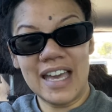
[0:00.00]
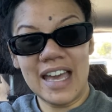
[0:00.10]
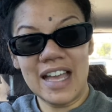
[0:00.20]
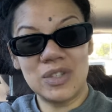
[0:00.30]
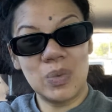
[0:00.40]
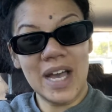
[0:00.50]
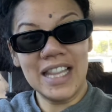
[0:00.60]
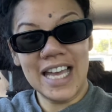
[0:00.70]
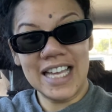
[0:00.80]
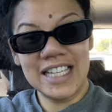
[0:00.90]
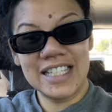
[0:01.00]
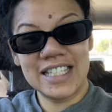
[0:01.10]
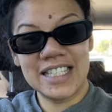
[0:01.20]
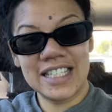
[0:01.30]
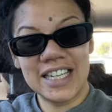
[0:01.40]
as well
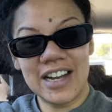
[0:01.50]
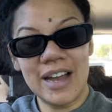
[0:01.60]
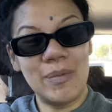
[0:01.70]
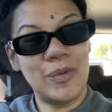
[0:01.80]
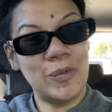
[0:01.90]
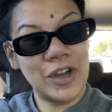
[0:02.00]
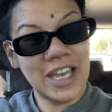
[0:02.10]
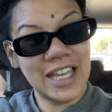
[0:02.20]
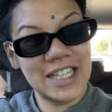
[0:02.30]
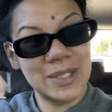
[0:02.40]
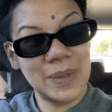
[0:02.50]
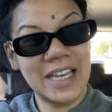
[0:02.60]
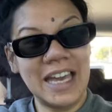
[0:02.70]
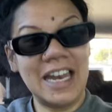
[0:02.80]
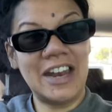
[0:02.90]
as I'm working this
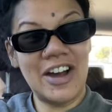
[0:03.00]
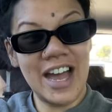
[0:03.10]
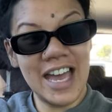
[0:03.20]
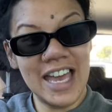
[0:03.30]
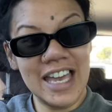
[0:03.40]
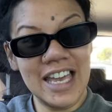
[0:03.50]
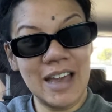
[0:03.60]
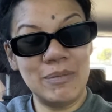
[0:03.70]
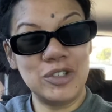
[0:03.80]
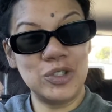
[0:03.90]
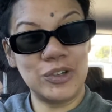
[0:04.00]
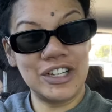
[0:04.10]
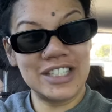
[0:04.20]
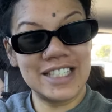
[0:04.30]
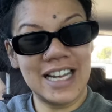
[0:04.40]
weekend and I am short
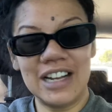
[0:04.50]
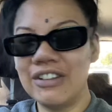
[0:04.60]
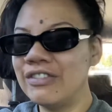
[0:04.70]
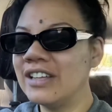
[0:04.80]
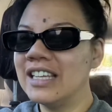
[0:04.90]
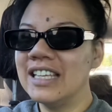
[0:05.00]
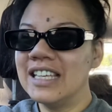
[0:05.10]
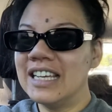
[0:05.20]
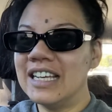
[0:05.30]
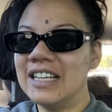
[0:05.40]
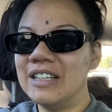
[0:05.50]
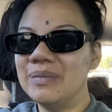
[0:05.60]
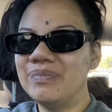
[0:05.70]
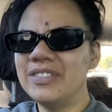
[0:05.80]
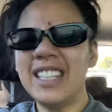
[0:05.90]
on staff.
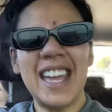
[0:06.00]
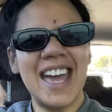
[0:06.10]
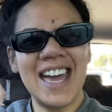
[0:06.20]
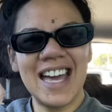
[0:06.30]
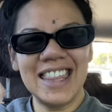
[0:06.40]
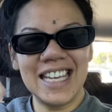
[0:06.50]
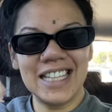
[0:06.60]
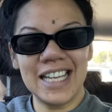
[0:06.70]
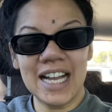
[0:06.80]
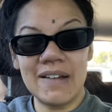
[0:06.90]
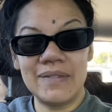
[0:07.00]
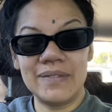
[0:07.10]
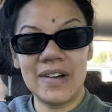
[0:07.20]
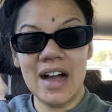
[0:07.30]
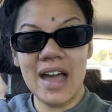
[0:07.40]
So yeah, I think like
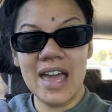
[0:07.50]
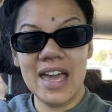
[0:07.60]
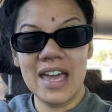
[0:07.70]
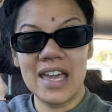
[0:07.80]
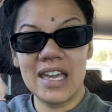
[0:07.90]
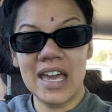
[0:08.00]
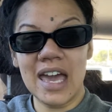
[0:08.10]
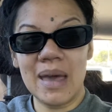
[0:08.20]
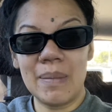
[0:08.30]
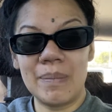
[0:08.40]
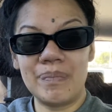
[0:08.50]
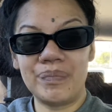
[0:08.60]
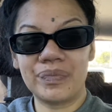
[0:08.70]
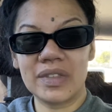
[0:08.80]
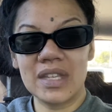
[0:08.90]
I am,
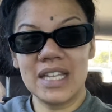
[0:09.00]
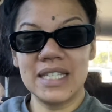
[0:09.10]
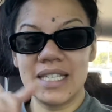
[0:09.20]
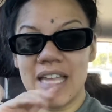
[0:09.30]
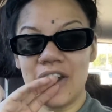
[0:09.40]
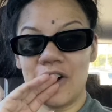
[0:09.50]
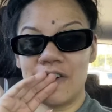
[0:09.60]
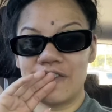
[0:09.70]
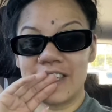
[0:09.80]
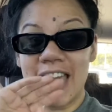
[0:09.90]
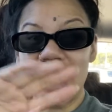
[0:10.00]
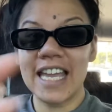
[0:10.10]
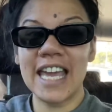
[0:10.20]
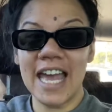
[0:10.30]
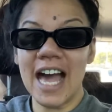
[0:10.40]
instead of
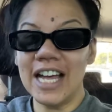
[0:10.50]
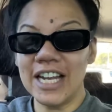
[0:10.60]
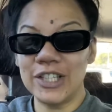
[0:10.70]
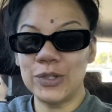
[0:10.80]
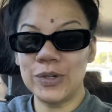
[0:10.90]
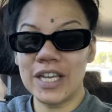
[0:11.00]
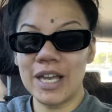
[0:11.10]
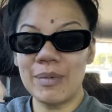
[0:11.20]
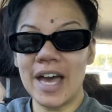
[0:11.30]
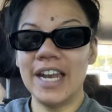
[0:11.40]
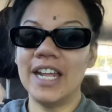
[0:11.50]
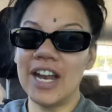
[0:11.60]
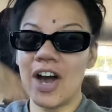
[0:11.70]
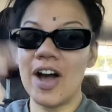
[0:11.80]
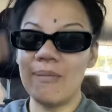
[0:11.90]
getting it out and talking about it,
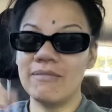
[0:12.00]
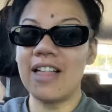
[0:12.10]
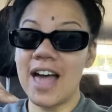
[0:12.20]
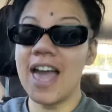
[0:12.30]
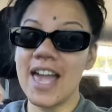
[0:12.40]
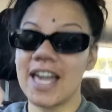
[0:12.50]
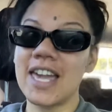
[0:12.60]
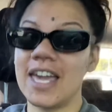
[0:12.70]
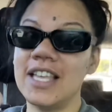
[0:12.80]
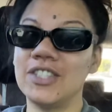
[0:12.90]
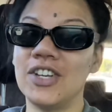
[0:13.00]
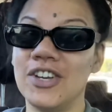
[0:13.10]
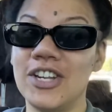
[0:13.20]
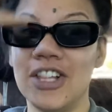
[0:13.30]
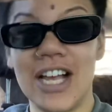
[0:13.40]
I'm like
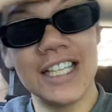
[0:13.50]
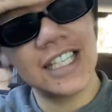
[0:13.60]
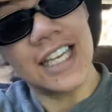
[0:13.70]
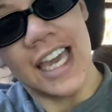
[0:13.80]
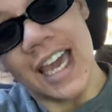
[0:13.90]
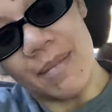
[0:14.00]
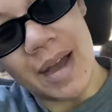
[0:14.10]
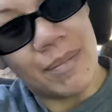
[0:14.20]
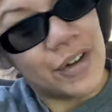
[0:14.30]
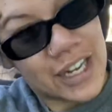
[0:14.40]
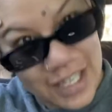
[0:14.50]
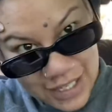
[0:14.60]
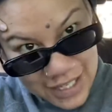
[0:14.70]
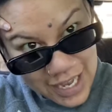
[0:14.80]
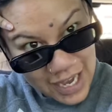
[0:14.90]
internalizing it, and my body
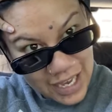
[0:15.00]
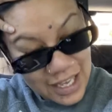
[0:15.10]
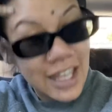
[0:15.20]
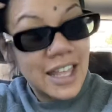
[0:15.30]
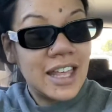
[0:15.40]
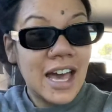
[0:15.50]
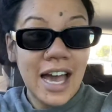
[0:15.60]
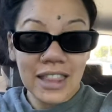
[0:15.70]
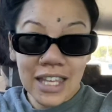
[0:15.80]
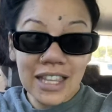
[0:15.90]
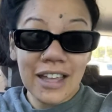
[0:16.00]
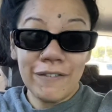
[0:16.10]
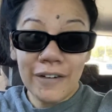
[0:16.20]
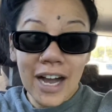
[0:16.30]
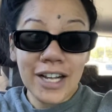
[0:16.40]
is like, I think the
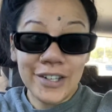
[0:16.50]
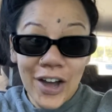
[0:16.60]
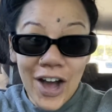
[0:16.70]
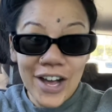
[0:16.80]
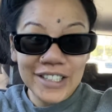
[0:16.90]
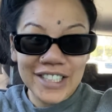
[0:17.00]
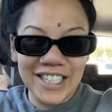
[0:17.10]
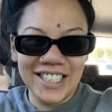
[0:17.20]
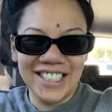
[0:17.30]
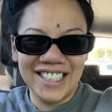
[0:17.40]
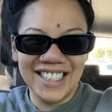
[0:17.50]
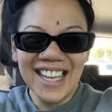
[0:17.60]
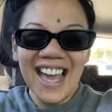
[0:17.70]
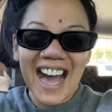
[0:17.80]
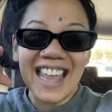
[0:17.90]
fuck not.
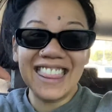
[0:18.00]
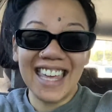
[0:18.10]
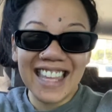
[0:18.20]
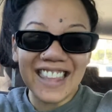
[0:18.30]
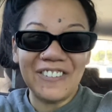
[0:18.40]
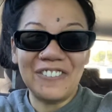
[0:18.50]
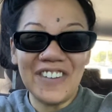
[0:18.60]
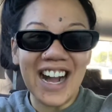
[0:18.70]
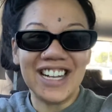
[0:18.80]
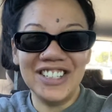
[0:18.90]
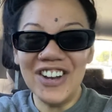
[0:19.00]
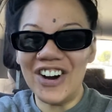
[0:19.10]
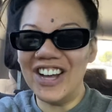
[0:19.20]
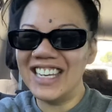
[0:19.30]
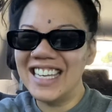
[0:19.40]
I think the fuck
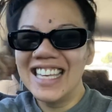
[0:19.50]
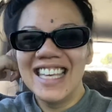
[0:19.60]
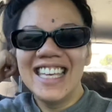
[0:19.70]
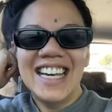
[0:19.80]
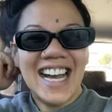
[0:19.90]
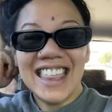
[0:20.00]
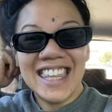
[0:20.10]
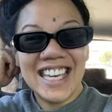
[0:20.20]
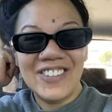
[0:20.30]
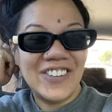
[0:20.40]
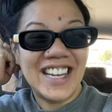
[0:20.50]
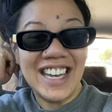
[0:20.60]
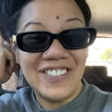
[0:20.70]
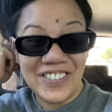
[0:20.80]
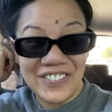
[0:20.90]
not. I think if we're
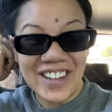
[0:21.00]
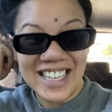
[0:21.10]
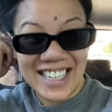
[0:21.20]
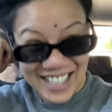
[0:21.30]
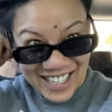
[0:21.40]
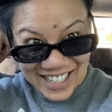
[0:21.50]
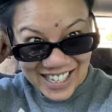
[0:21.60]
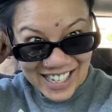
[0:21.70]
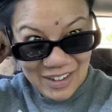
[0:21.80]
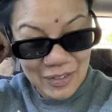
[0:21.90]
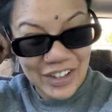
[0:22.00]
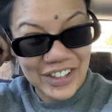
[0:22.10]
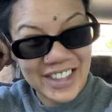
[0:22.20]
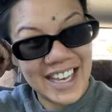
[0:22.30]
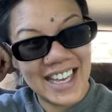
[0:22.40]
gonna be fucking healing,
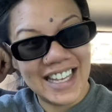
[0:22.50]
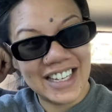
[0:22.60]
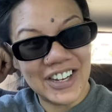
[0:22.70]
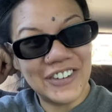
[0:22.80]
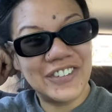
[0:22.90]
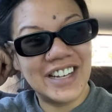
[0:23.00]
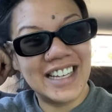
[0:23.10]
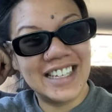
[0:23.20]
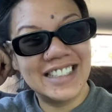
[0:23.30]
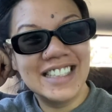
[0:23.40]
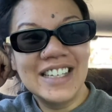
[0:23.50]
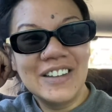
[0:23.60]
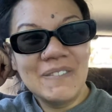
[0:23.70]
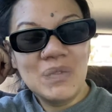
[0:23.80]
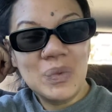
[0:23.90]
well then, girlfriend,
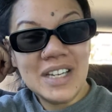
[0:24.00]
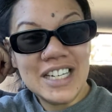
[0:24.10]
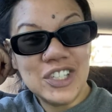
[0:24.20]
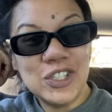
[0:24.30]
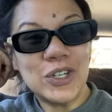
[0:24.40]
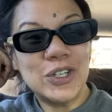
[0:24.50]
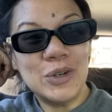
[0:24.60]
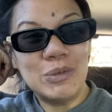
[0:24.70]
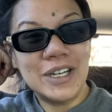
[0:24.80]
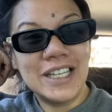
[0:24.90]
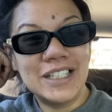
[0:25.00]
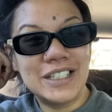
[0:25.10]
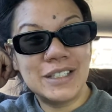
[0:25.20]
we're gonna shock your body into